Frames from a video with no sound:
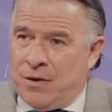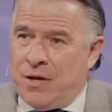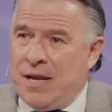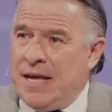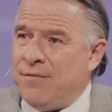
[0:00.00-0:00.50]

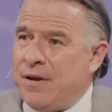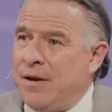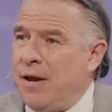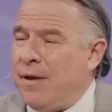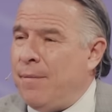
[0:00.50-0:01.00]
could
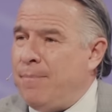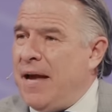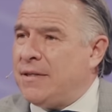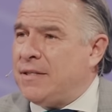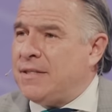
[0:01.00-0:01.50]
even
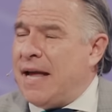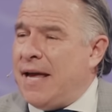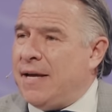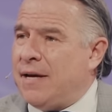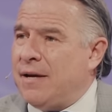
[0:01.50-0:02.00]
be at
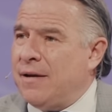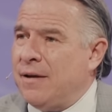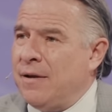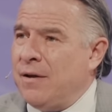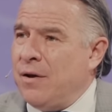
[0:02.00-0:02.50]
stake
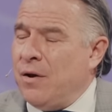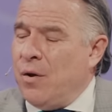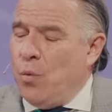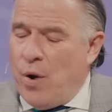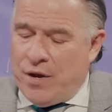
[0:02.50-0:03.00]

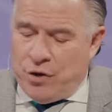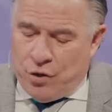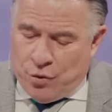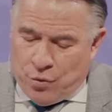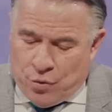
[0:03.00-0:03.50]
when
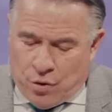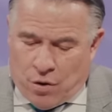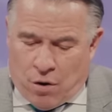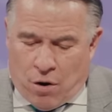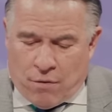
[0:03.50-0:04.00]
you
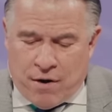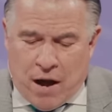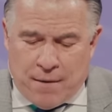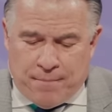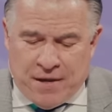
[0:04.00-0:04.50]
are
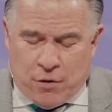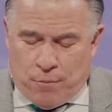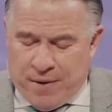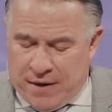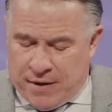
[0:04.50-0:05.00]
not being
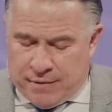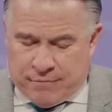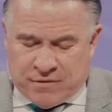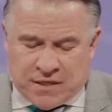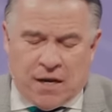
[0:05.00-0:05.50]

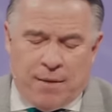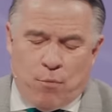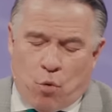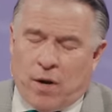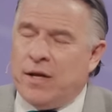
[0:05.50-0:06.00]
obedient. Sunday
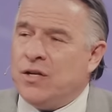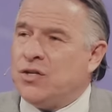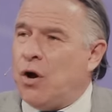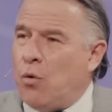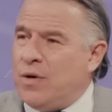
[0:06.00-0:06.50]
morning
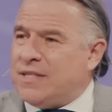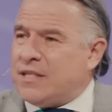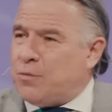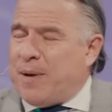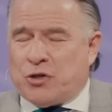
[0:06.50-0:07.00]
is always
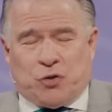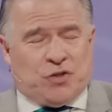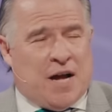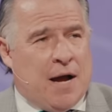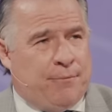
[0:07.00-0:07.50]
a
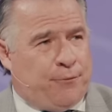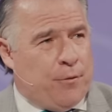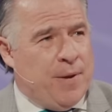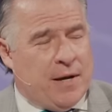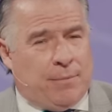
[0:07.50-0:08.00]
special time
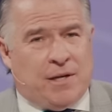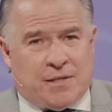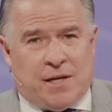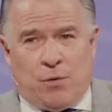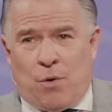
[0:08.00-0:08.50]
for me, and I'm going
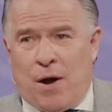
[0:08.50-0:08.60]
to tell you